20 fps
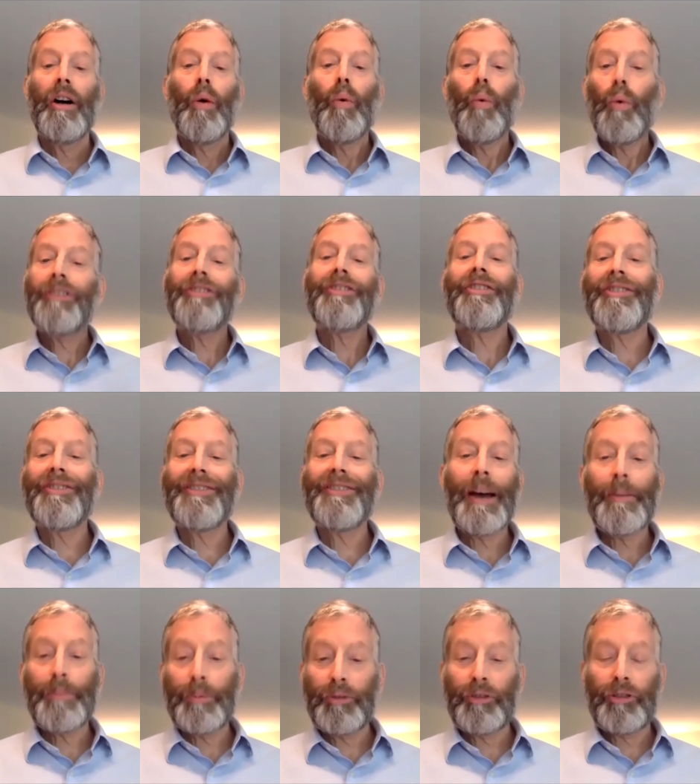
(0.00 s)
what
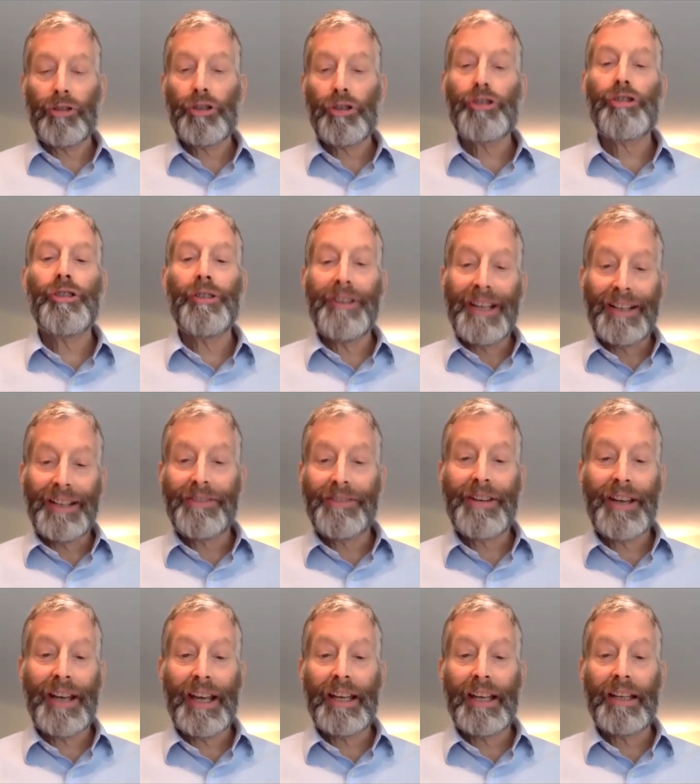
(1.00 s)
steps should they
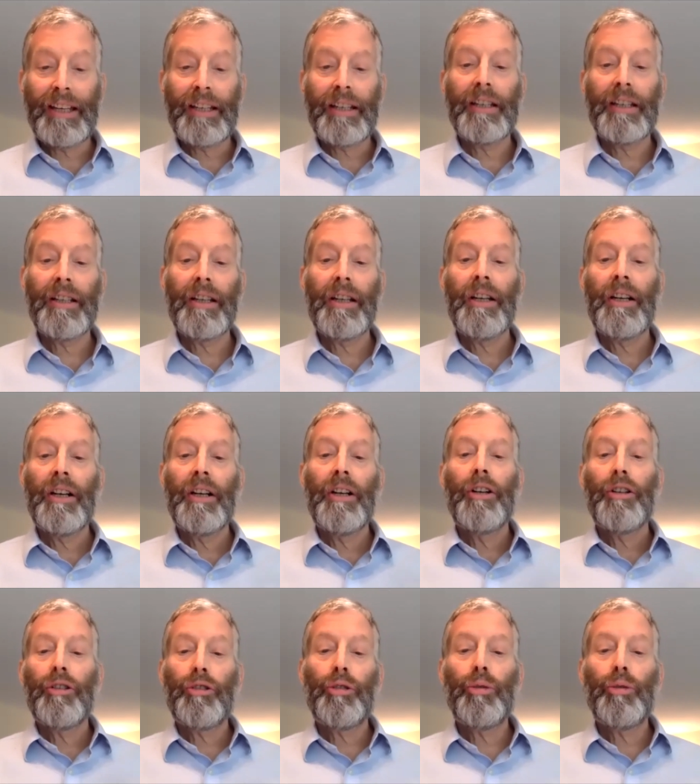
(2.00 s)
take
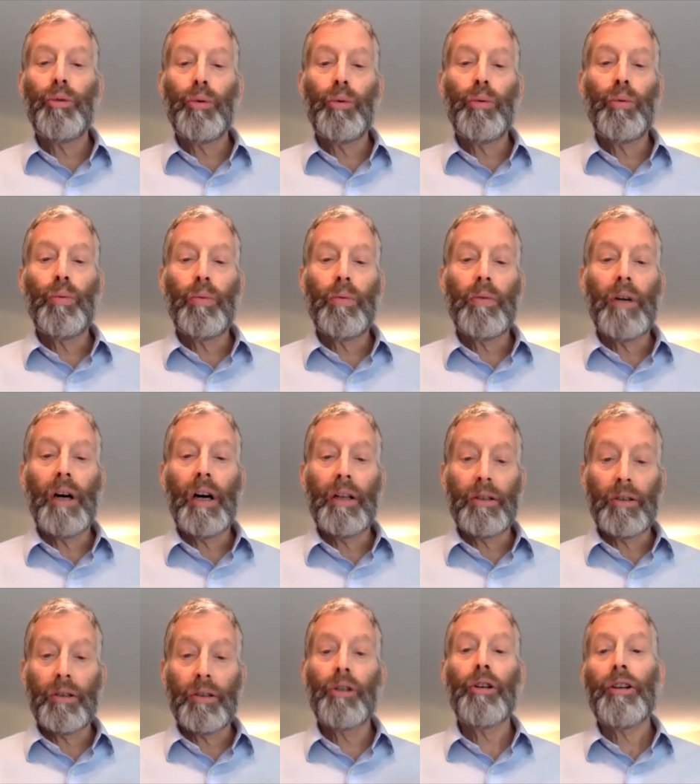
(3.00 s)
to
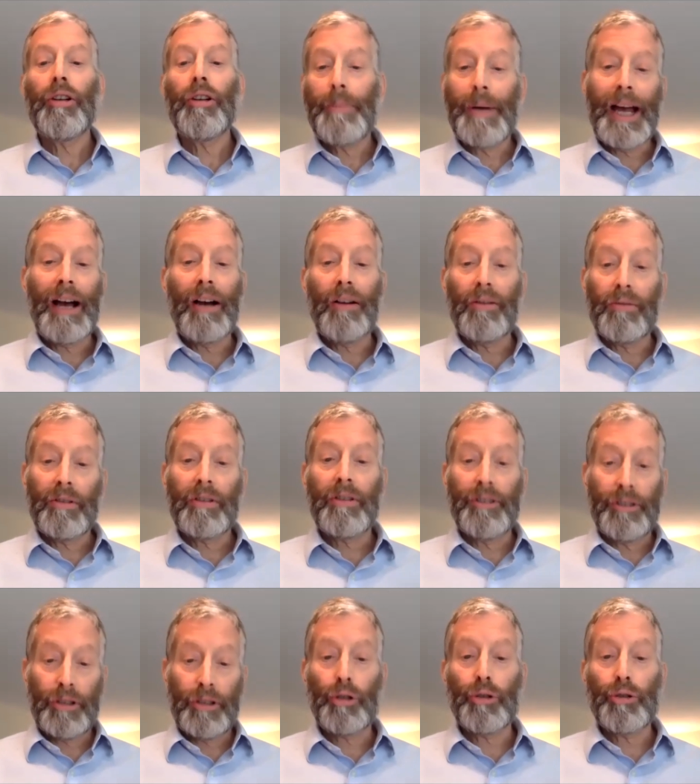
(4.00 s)
learn about
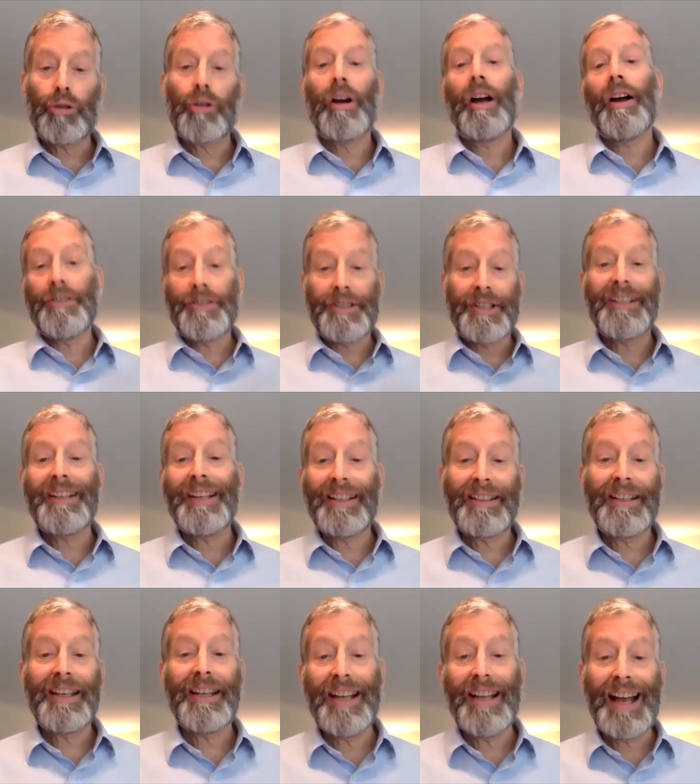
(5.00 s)
clinical trials and
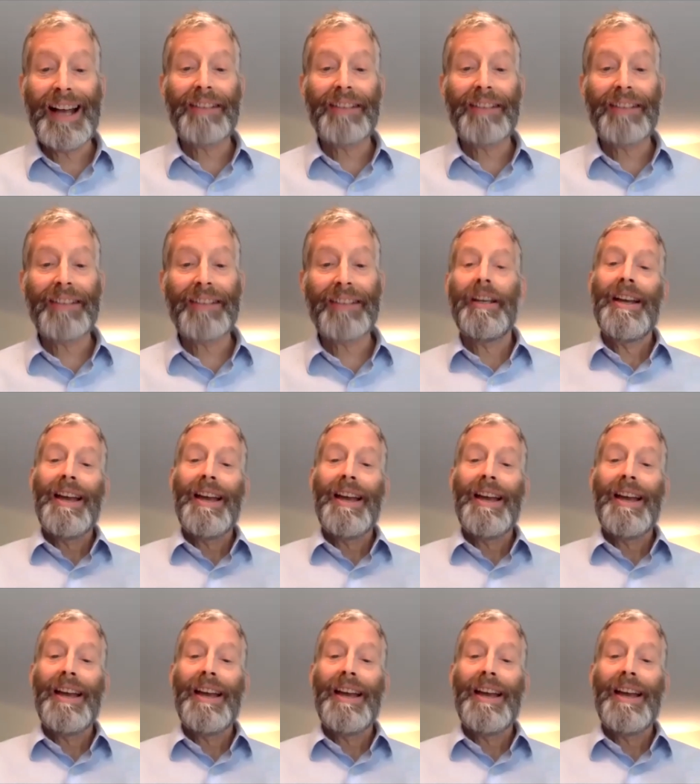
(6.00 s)
get connected?